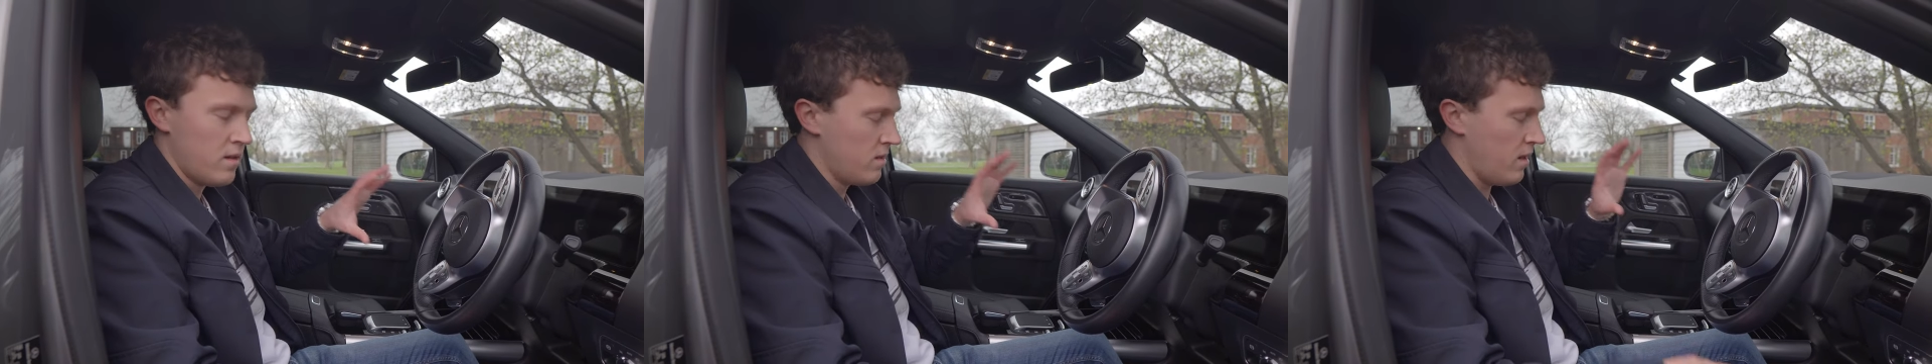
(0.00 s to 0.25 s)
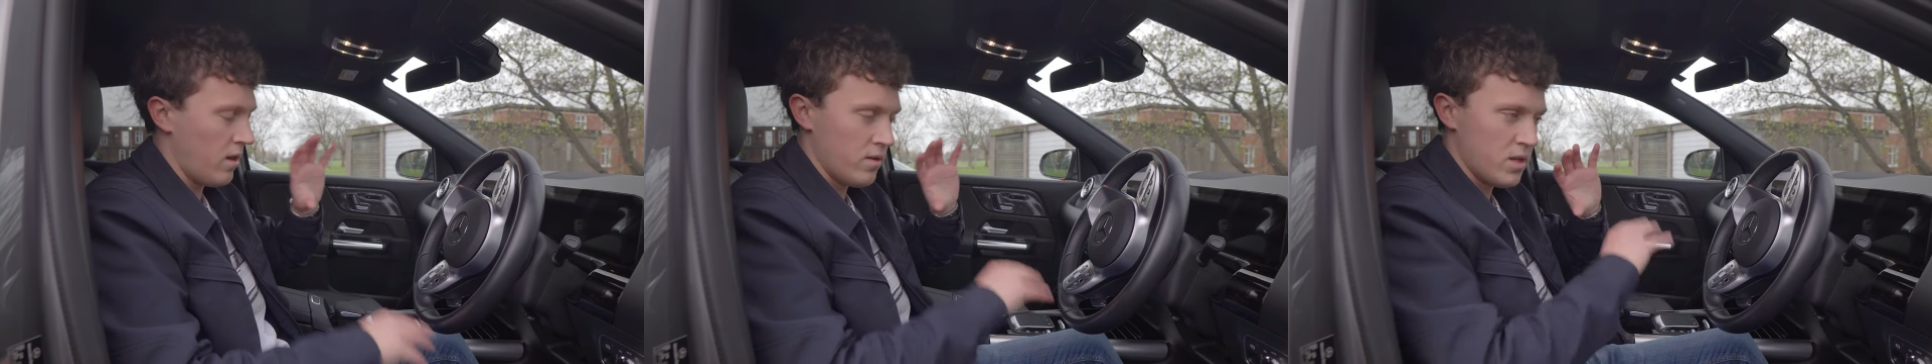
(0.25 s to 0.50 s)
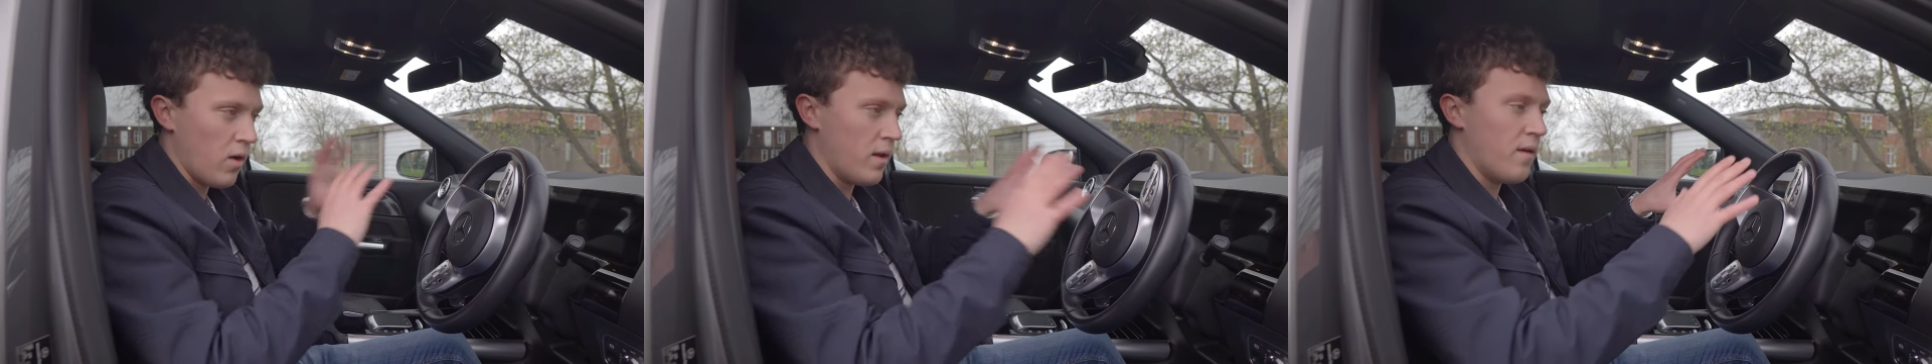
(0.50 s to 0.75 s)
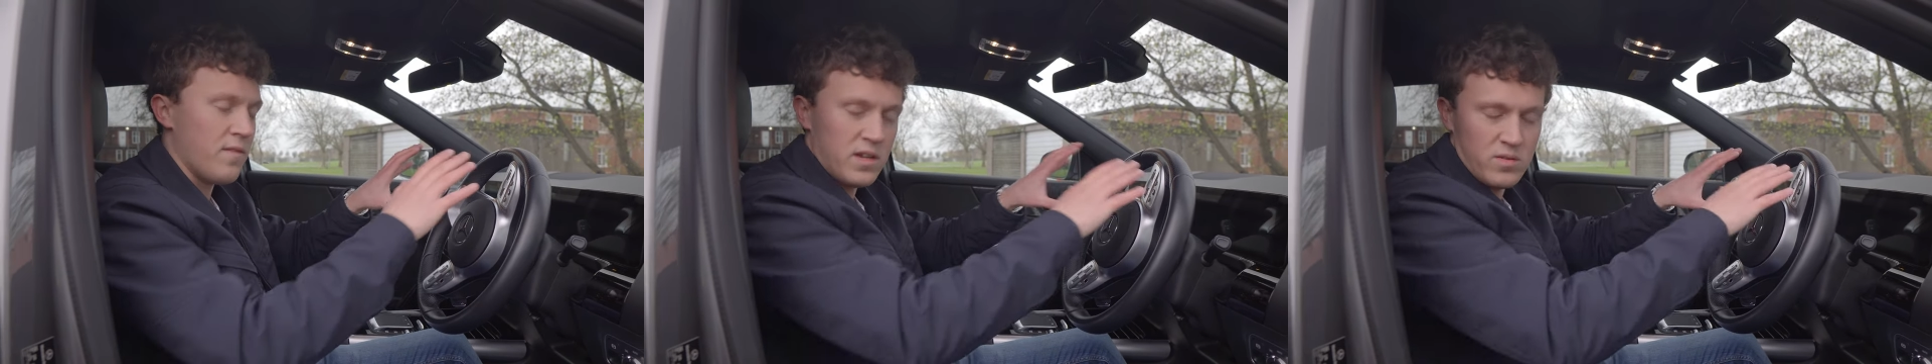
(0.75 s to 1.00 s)
you know, totally
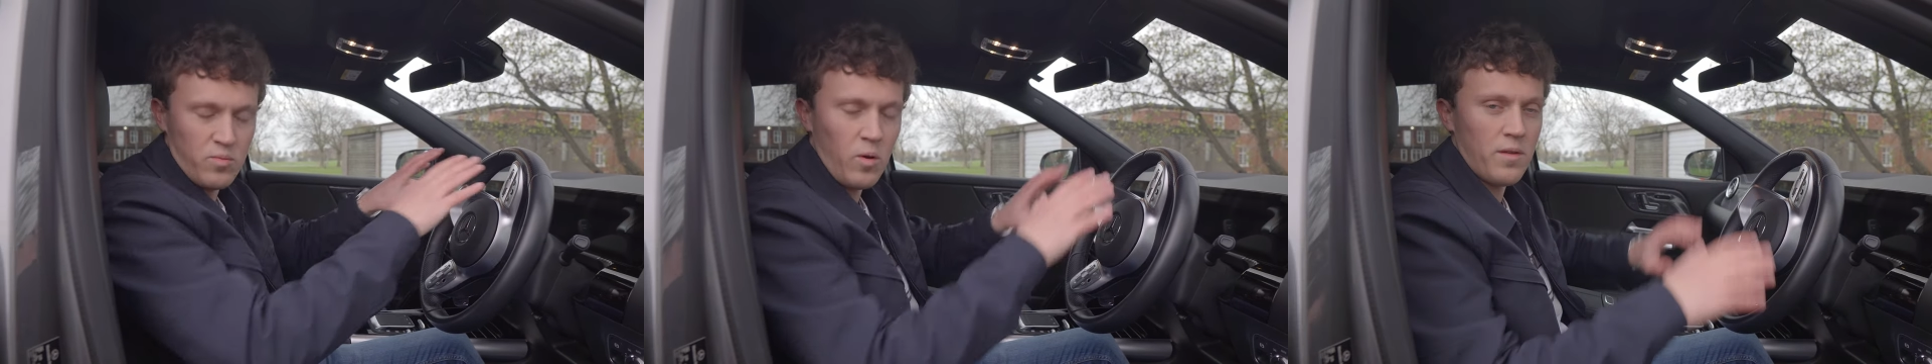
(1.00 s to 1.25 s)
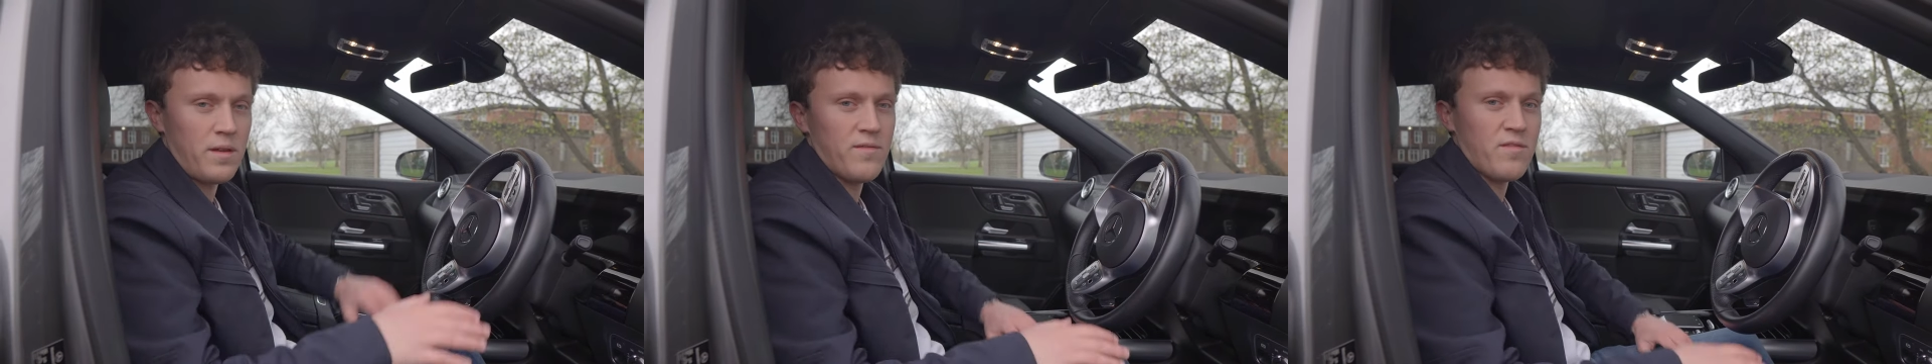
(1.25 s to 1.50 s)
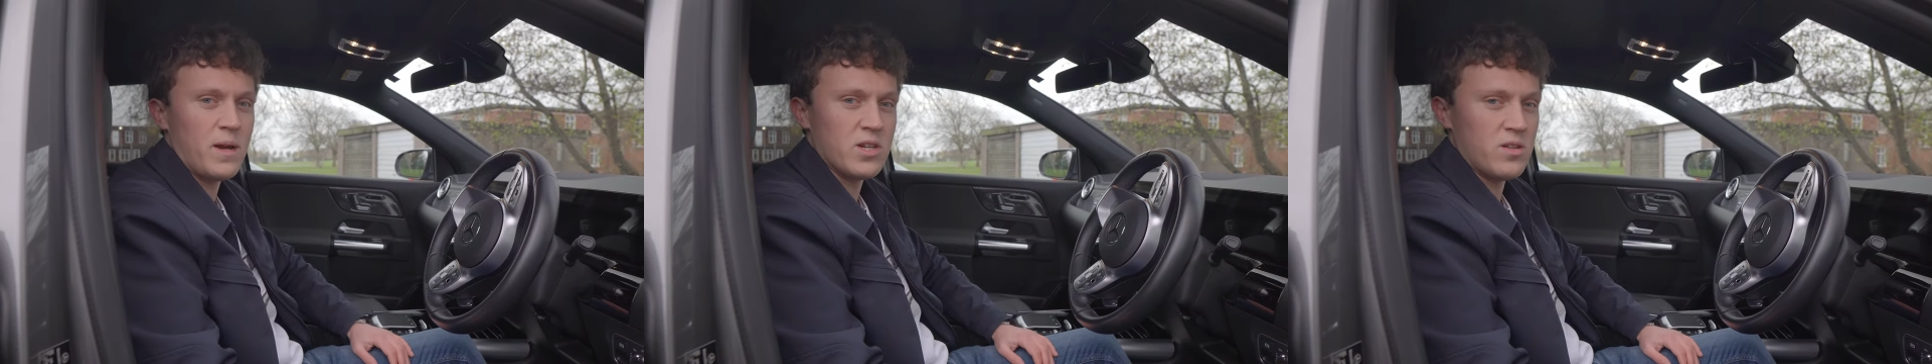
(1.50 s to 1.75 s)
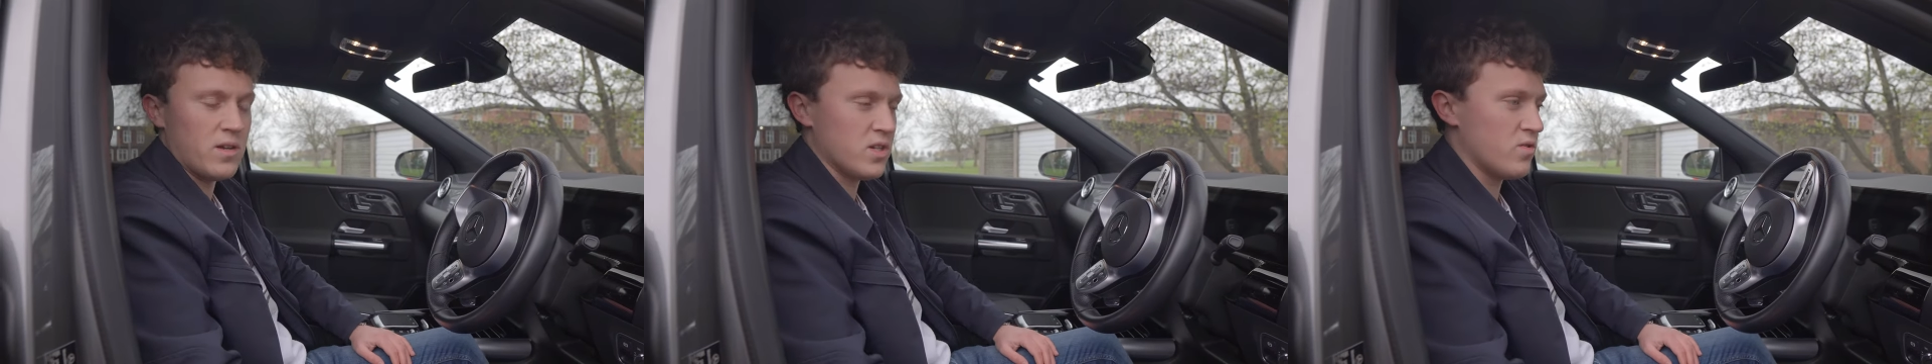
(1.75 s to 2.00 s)
obvious what the
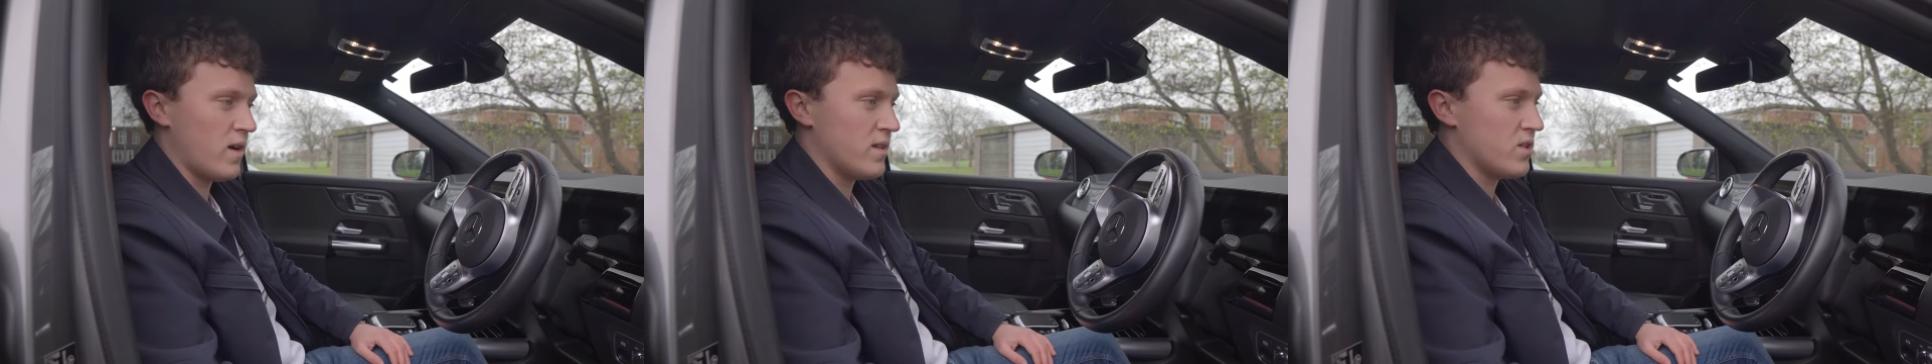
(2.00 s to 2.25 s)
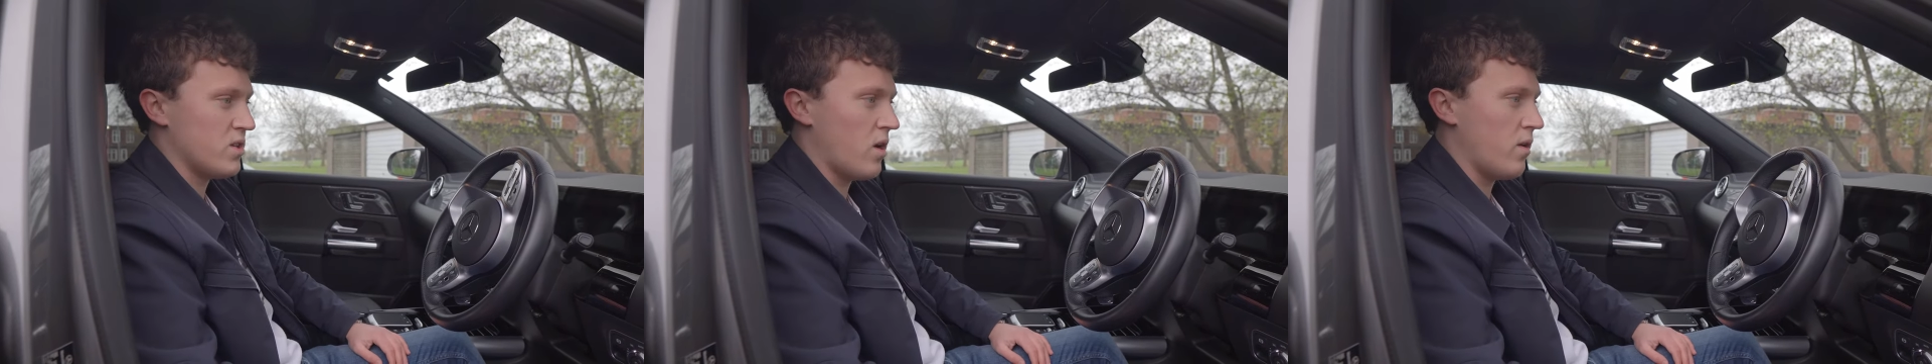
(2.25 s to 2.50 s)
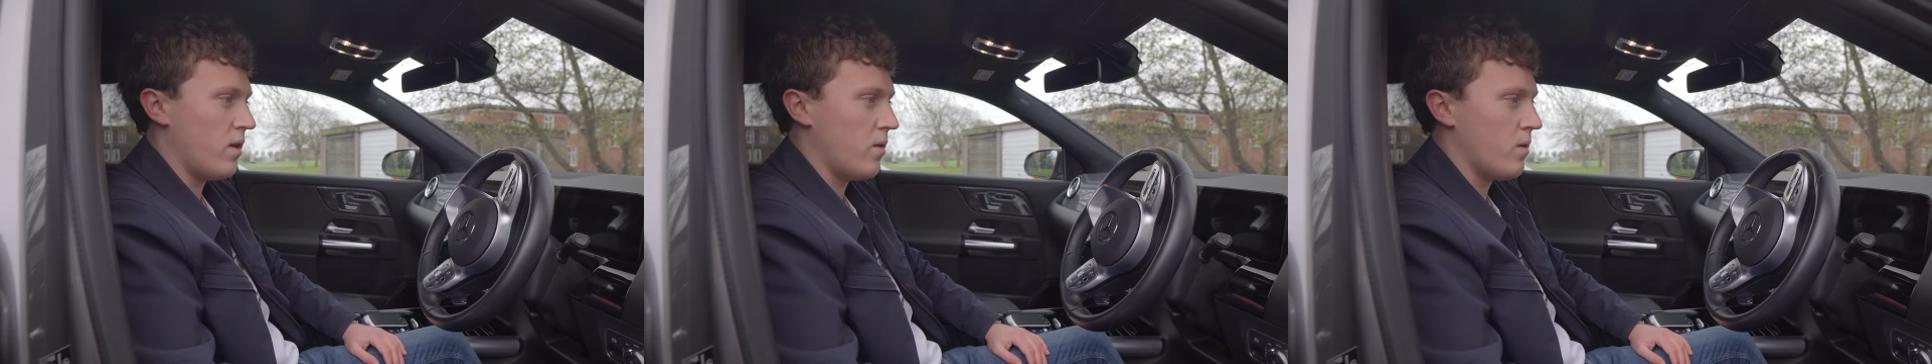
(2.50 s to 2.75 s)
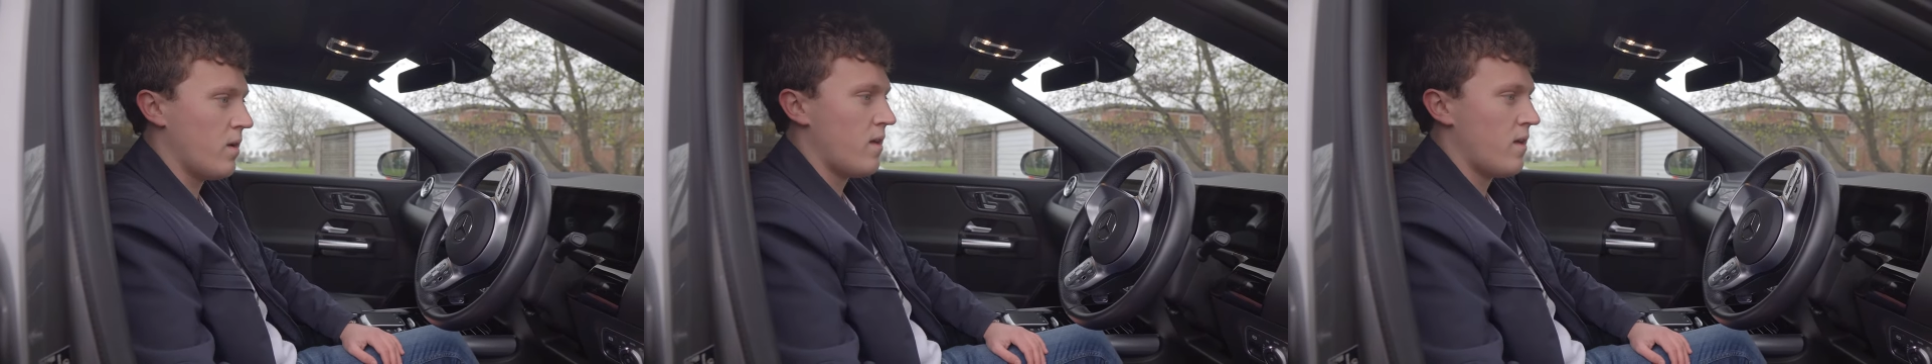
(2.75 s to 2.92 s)
information is trying to show you.